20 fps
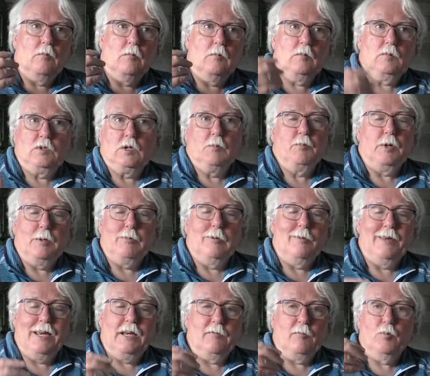Some people
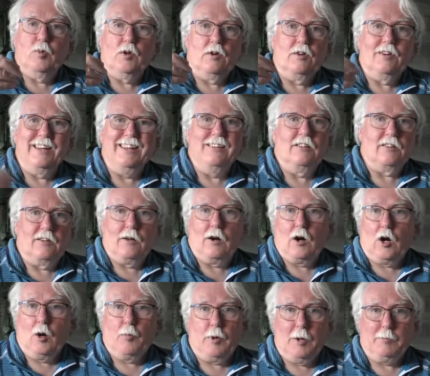may even put it into the
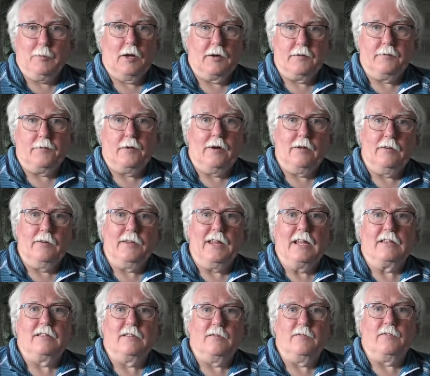harp. I'm not a fond of
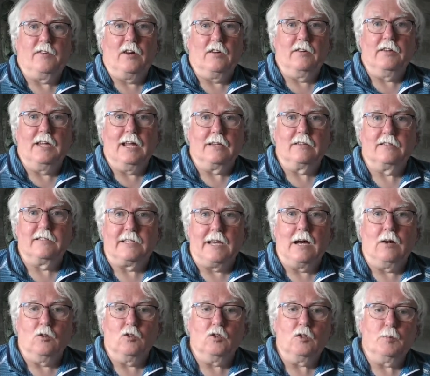that
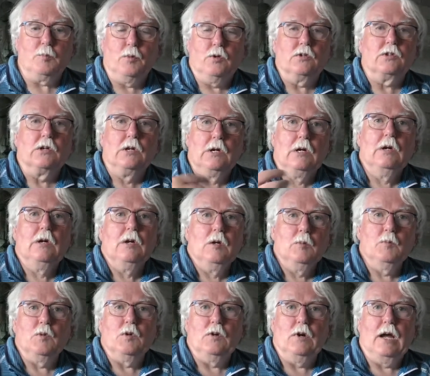sound, but
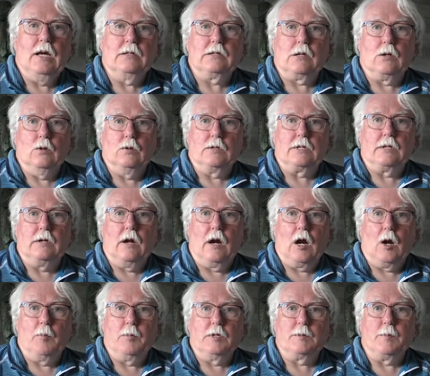put it as close to the
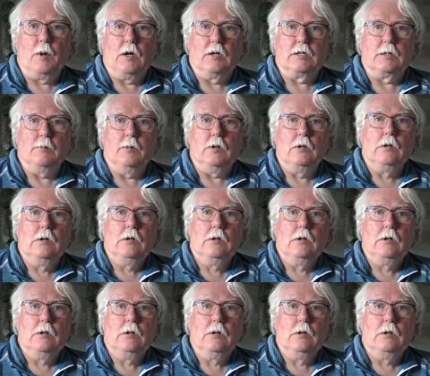harp as possible.